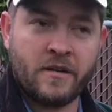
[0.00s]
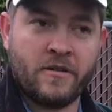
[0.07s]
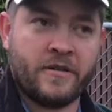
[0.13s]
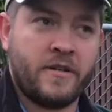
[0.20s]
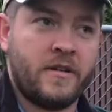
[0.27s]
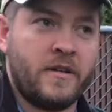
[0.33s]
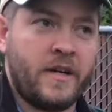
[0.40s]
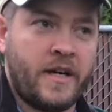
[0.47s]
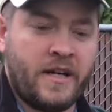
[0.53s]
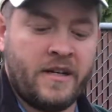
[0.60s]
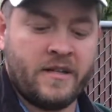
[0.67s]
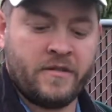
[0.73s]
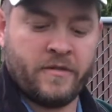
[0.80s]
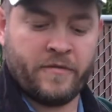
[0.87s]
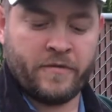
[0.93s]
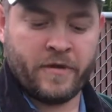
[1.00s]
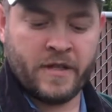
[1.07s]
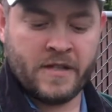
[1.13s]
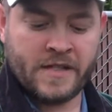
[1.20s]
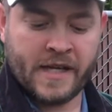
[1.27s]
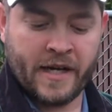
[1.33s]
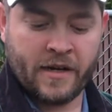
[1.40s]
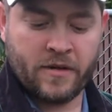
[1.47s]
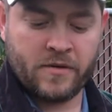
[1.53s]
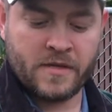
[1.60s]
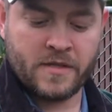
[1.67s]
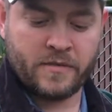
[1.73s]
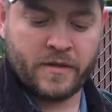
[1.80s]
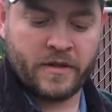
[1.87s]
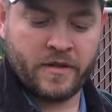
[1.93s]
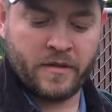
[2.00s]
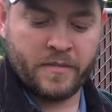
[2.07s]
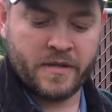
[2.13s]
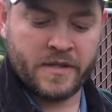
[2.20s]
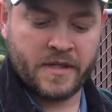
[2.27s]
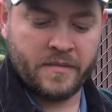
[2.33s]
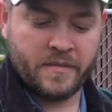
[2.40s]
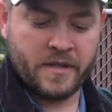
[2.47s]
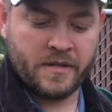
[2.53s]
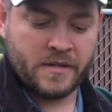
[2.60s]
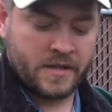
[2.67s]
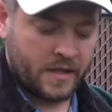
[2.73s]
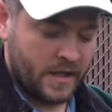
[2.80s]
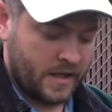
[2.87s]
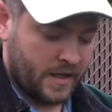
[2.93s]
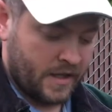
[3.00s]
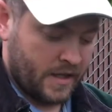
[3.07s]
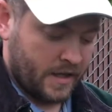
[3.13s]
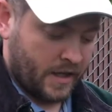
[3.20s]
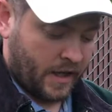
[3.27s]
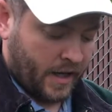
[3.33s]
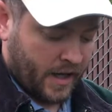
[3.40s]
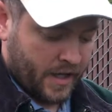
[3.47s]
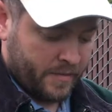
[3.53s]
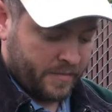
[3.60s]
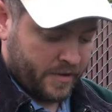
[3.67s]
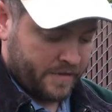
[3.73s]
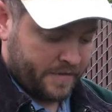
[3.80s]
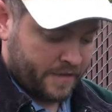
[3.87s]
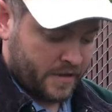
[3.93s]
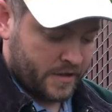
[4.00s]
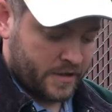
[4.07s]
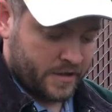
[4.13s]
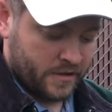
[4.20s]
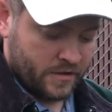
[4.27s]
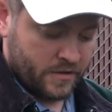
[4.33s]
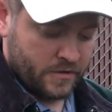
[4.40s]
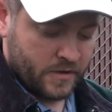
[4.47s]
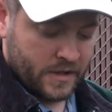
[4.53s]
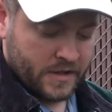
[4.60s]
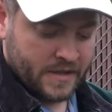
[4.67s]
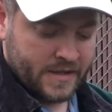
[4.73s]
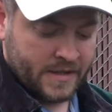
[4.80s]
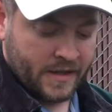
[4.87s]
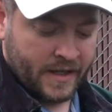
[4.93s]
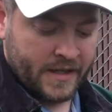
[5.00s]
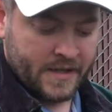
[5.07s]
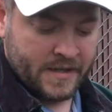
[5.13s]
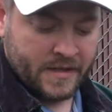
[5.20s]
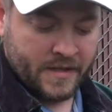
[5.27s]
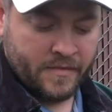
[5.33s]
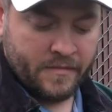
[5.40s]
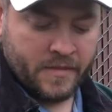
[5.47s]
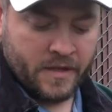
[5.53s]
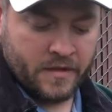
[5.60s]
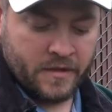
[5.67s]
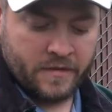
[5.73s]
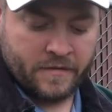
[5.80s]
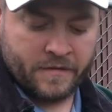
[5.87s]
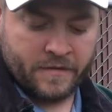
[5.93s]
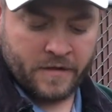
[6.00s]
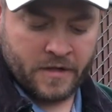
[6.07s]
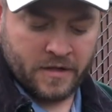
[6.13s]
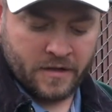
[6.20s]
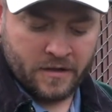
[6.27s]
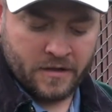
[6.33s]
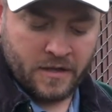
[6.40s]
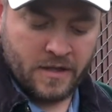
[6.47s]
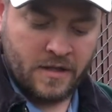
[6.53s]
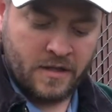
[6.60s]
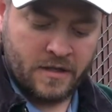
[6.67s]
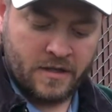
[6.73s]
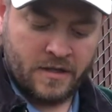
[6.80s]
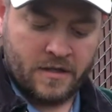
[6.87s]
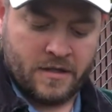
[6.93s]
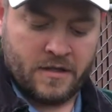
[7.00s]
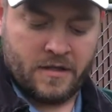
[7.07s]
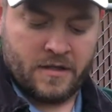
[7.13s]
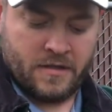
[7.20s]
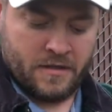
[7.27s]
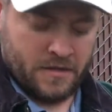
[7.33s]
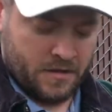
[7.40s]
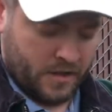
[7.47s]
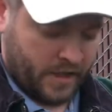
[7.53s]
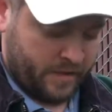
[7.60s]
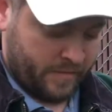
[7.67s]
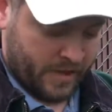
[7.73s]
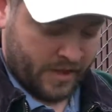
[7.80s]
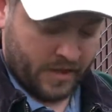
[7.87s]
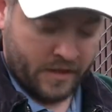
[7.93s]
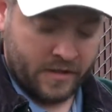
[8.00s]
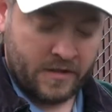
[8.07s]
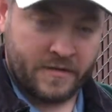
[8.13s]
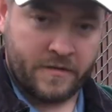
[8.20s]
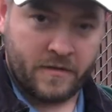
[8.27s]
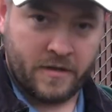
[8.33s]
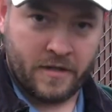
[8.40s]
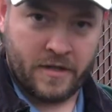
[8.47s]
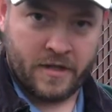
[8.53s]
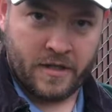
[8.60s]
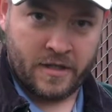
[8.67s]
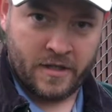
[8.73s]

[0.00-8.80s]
or you're heading to a friend's house with your persimmons, I prefer to slice them vertically. I have my hands full here.